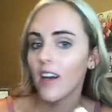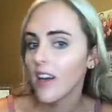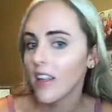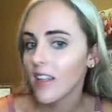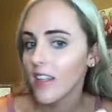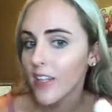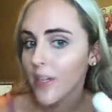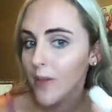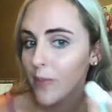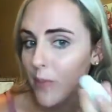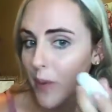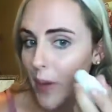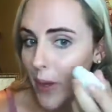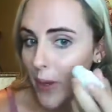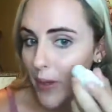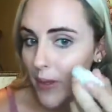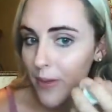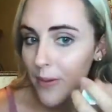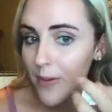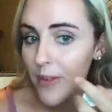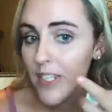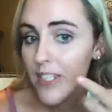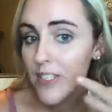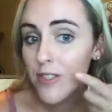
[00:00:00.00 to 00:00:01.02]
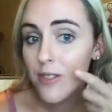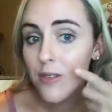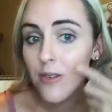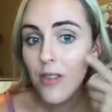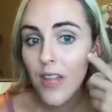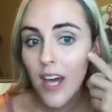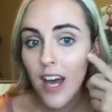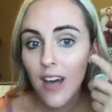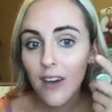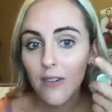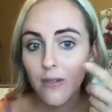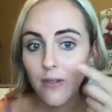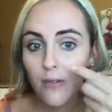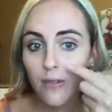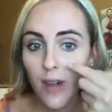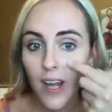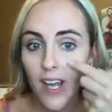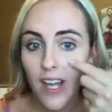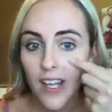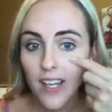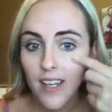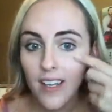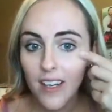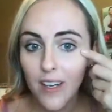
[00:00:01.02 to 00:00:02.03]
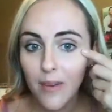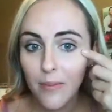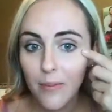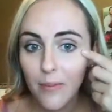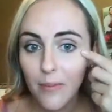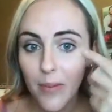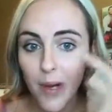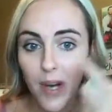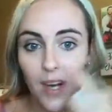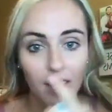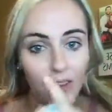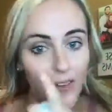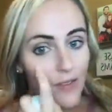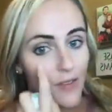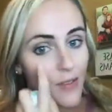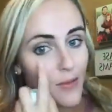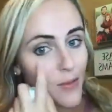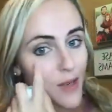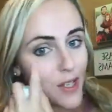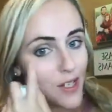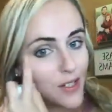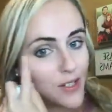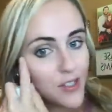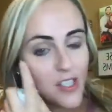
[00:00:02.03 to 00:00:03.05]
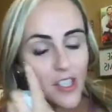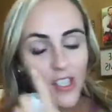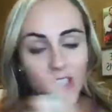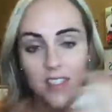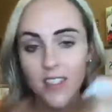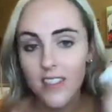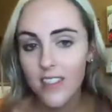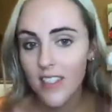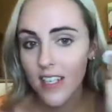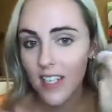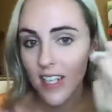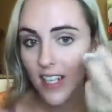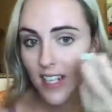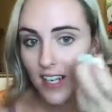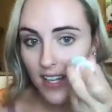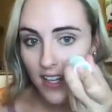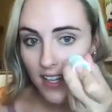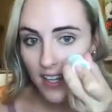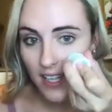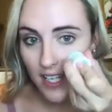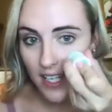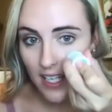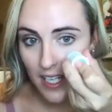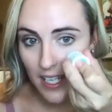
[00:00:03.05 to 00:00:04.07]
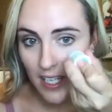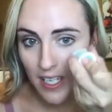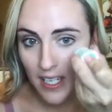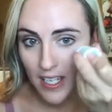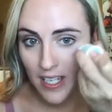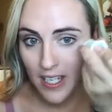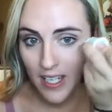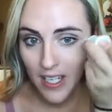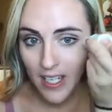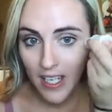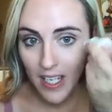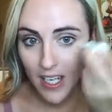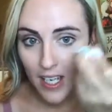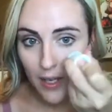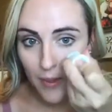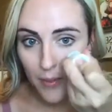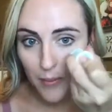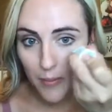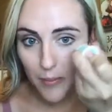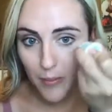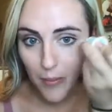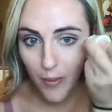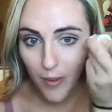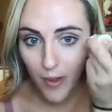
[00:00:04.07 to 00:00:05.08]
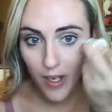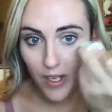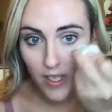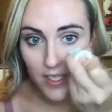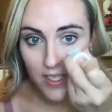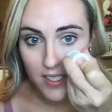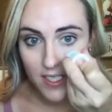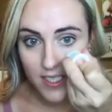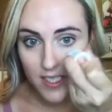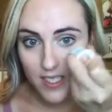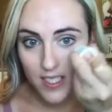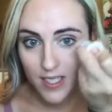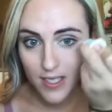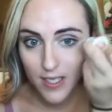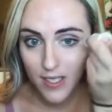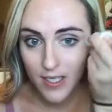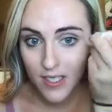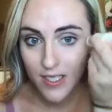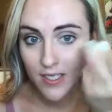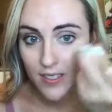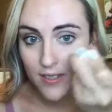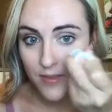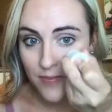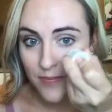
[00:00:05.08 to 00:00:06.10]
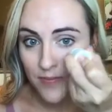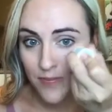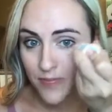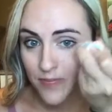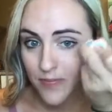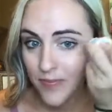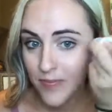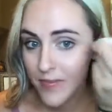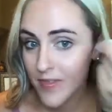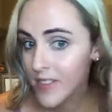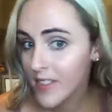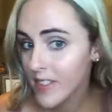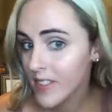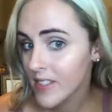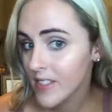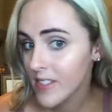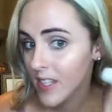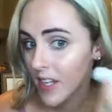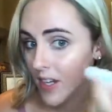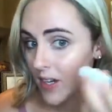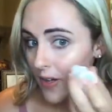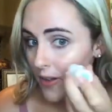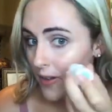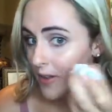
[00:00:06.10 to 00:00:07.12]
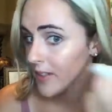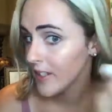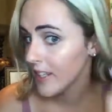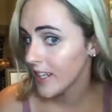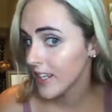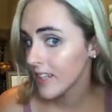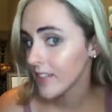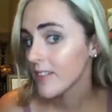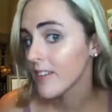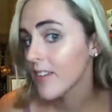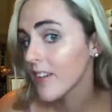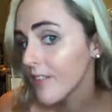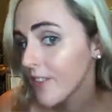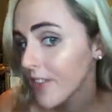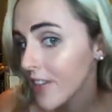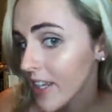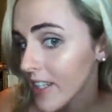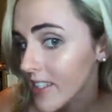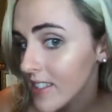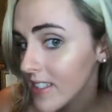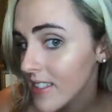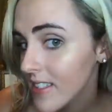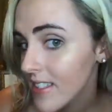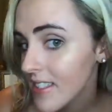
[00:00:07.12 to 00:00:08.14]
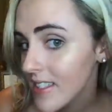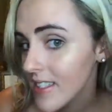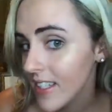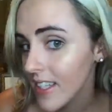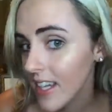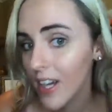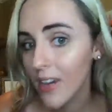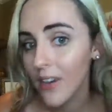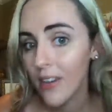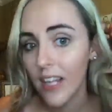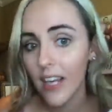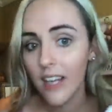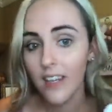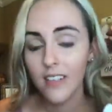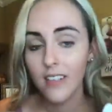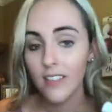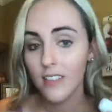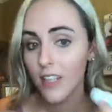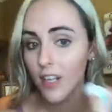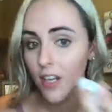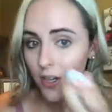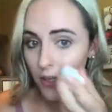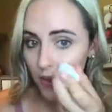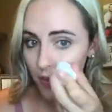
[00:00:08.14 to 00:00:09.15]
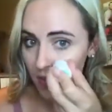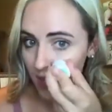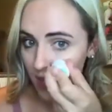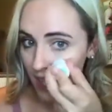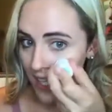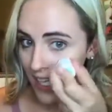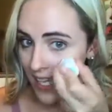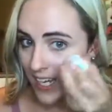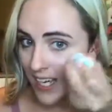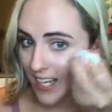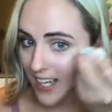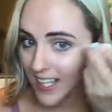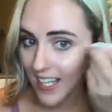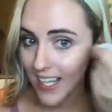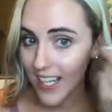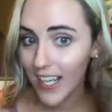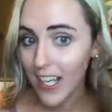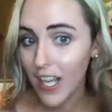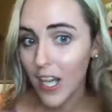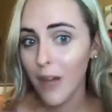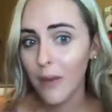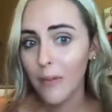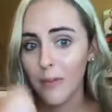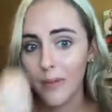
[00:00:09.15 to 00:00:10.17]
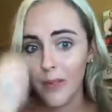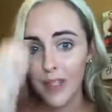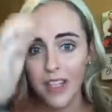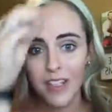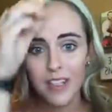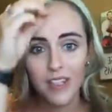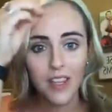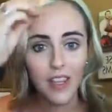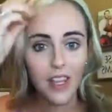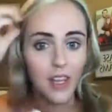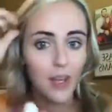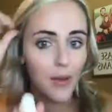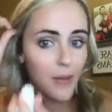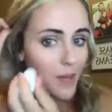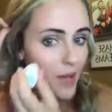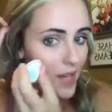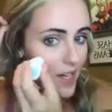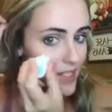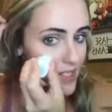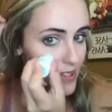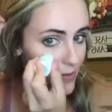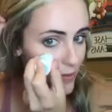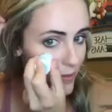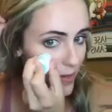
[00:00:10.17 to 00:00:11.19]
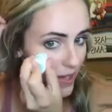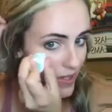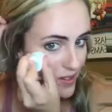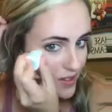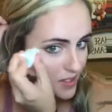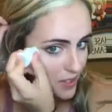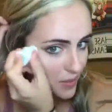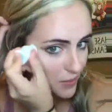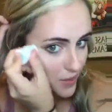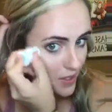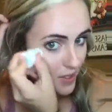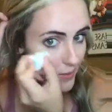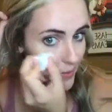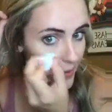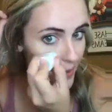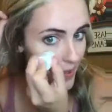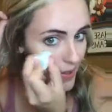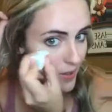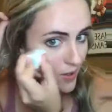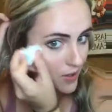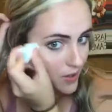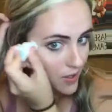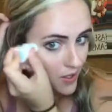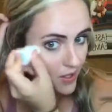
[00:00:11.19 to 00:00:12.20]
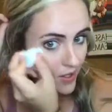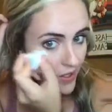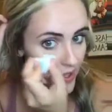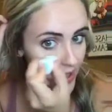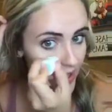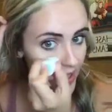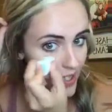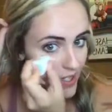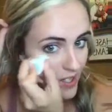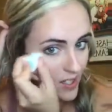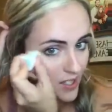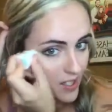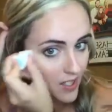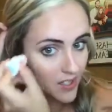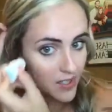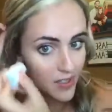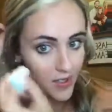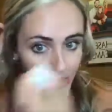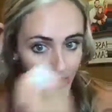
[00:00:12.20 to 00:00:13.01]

color, but you want to do that right above where you just did the bronze. So I don't know if you guys can see how that glow. Again, I blend them as well, and I'm going to put on our